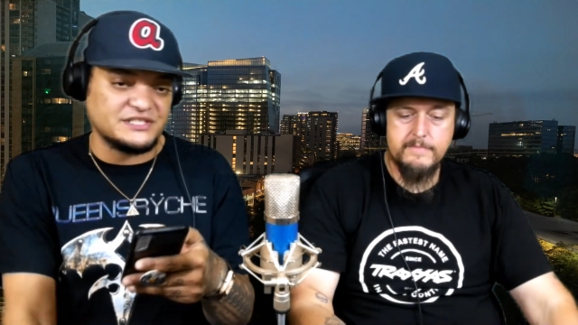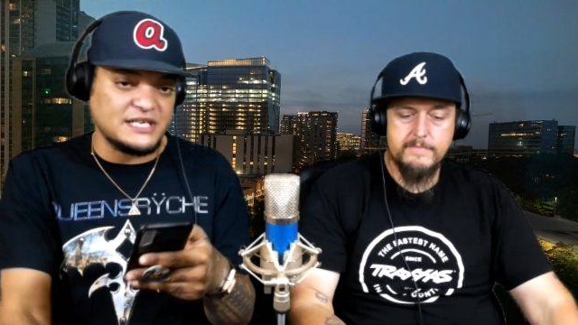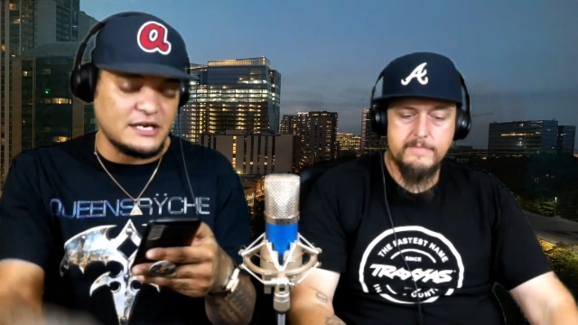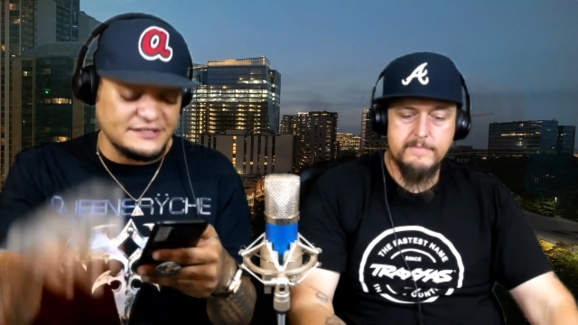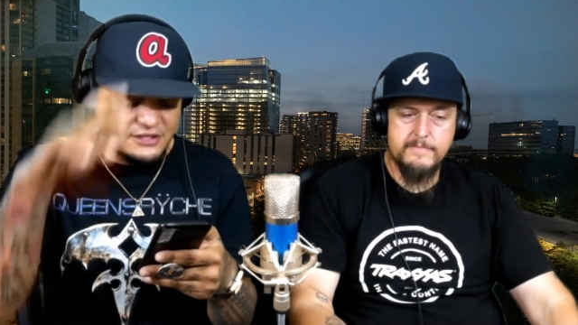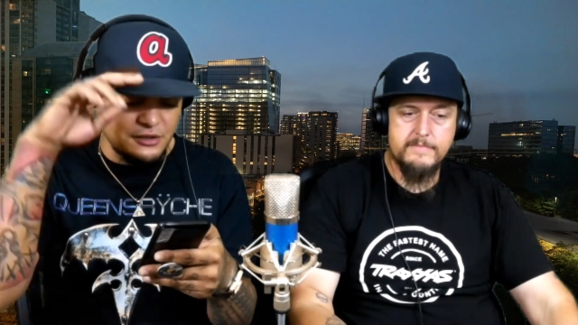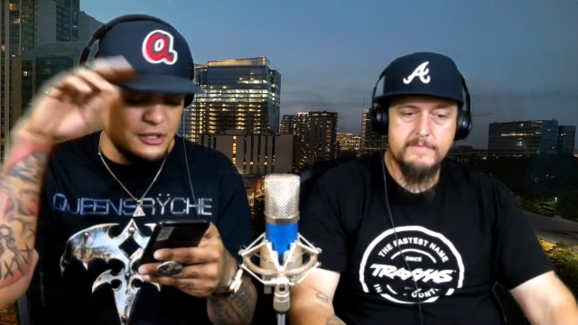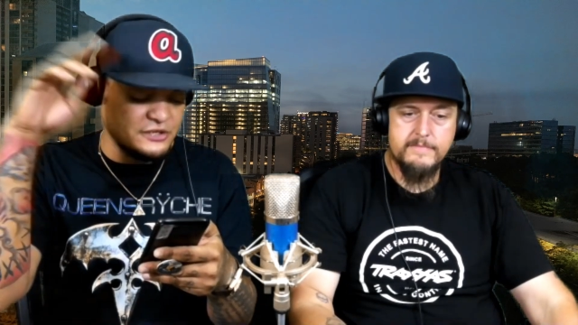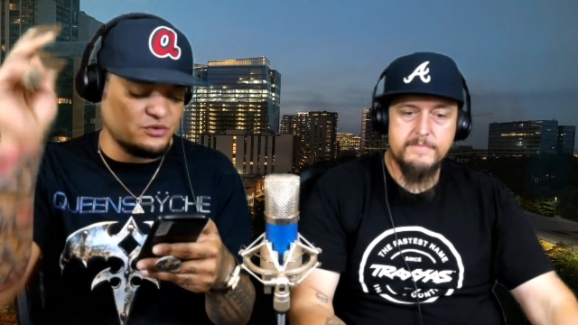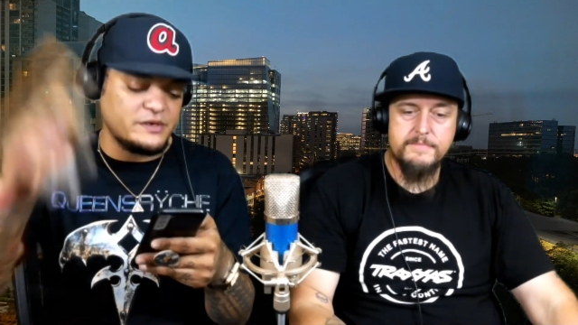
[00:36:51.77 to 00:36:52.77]
Speaker 1: Shout out to all
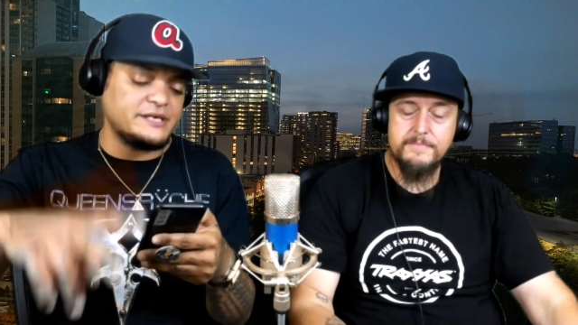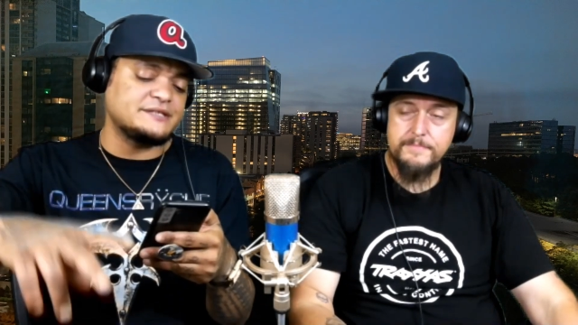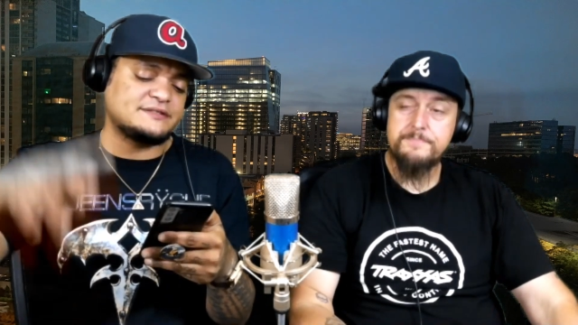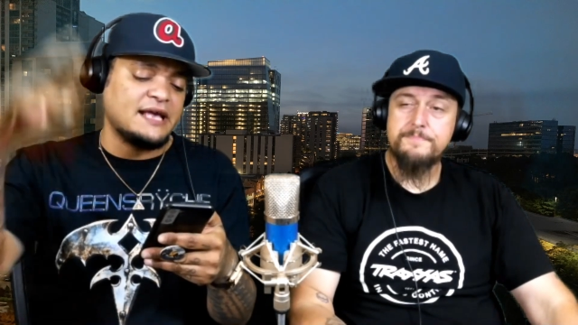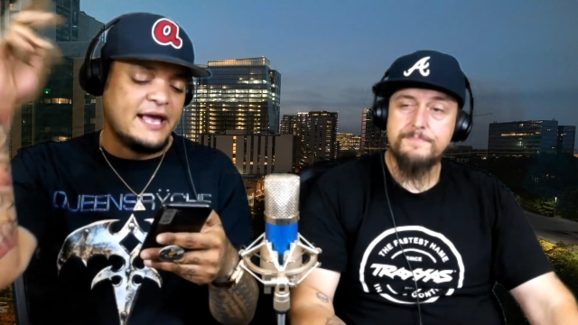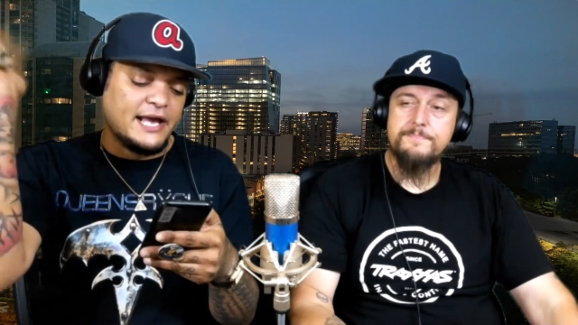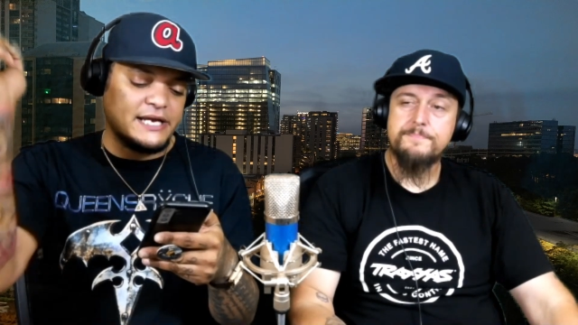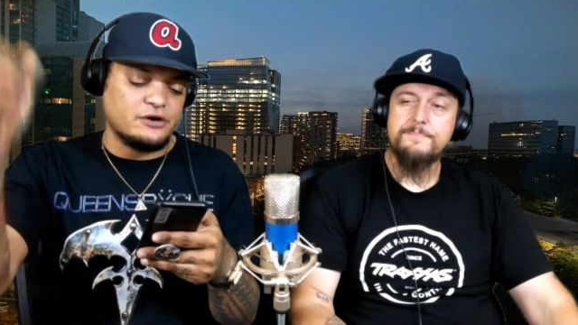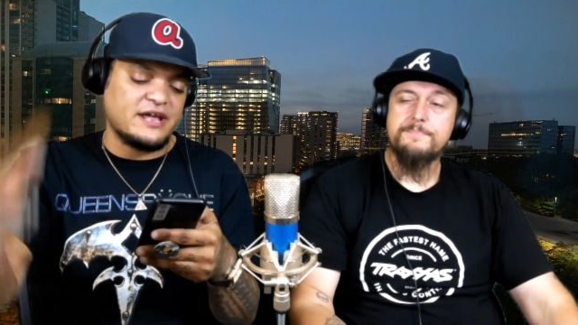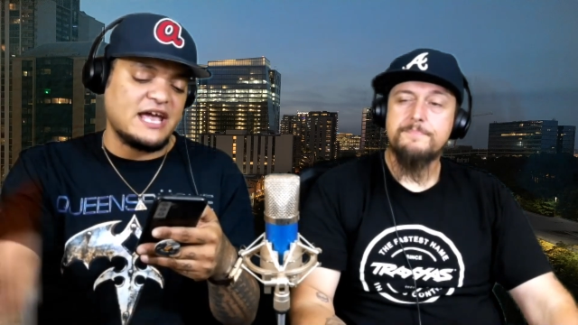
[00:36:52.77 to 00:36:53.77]
our twins
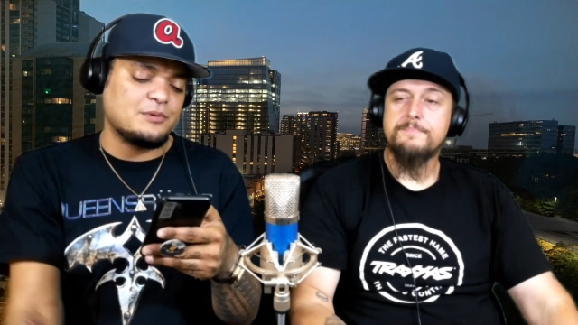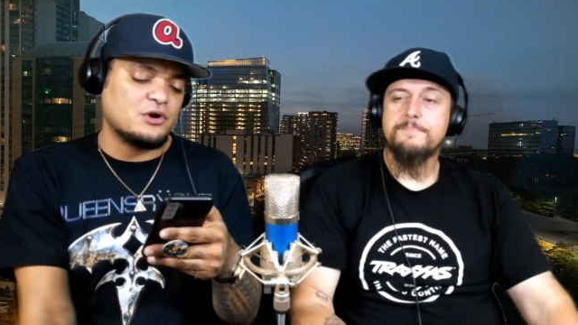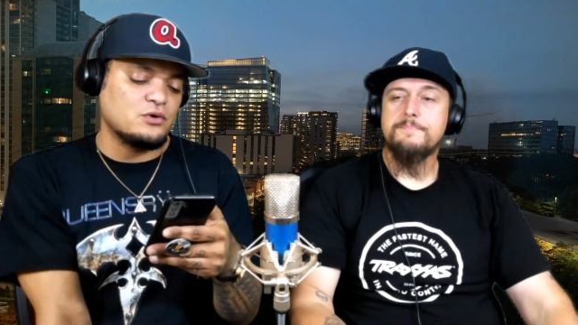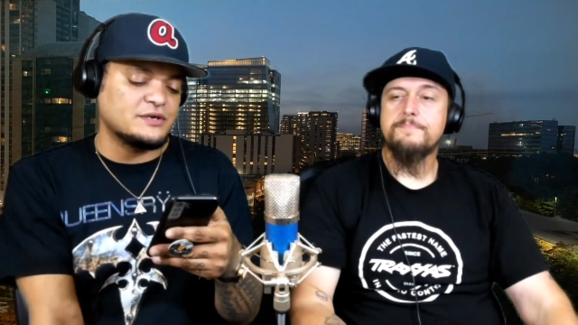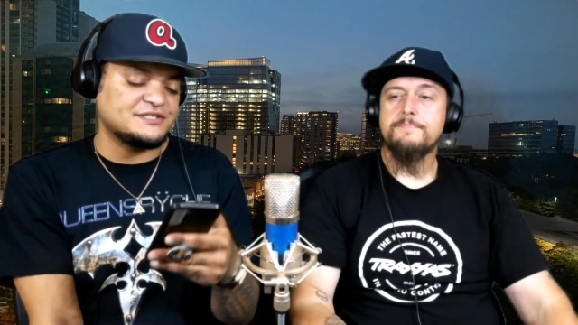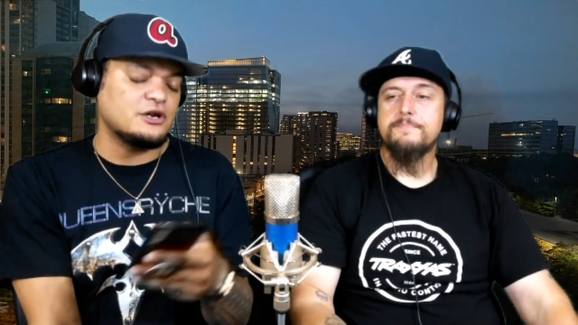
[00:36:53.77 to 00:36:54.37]
and our Capricorns.